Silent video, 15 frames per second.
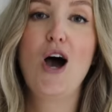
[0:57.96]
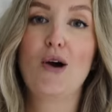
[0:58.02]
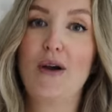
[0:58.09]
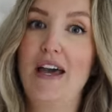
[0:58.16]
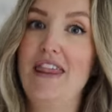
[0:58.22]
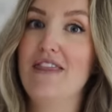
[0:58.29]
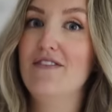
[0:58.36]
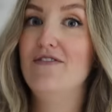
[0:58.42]

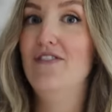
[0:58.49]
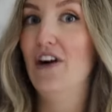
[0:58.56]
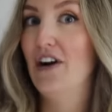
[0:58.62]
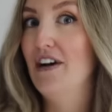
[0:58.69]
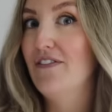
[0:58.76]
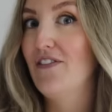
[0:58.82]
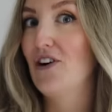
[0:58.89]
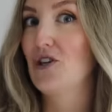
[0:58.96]
Okay, the
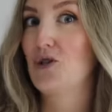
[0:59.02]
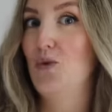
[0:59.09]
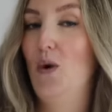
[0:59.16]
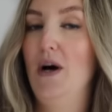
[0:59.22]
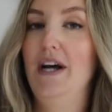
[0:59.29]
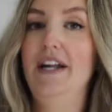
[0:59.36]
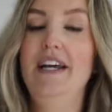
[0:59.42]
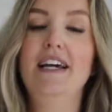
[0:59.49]
very first
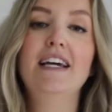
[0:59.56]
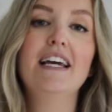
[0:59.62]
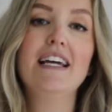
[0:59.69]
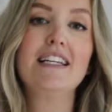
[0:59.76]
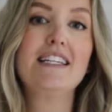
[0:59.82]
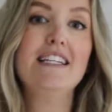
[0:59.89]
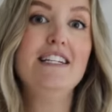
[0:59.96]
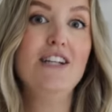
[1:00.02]
one
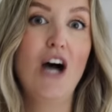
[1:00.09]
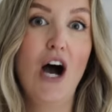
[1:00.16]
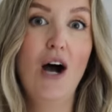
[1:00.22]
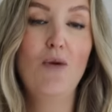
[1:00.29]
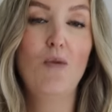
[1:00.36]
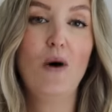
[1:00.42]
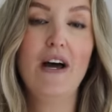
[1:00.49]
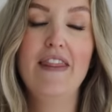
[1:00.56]
is
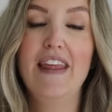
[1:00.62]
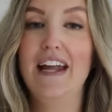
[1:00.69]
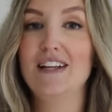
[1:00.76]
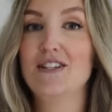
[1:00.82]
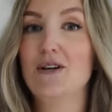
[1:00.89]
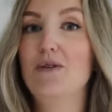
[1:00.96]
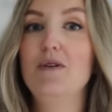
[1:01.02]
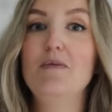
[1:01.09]
not one that
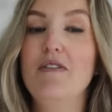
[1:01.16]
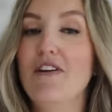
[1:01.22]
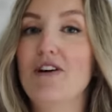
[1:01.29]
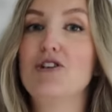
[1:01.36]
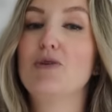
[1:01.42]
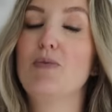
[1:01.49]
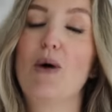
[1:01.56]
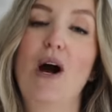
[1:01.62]
is going to be
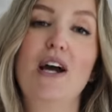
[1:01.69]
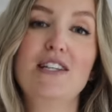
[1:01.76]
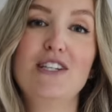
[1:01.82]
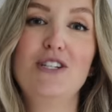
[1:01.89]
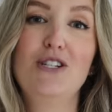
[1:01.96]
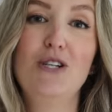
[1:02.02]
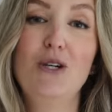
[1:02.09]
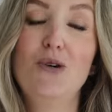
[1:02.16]
very
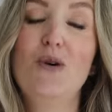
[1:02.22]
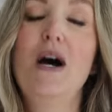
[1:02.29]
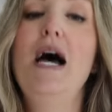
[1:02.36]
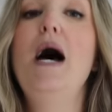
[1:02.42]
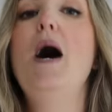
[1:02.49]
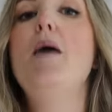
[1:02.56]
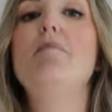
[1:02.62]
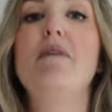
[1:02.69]
surprising to you,
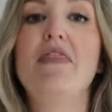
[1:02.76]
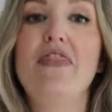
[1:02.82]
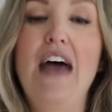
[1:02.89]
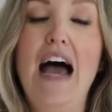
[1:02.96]
but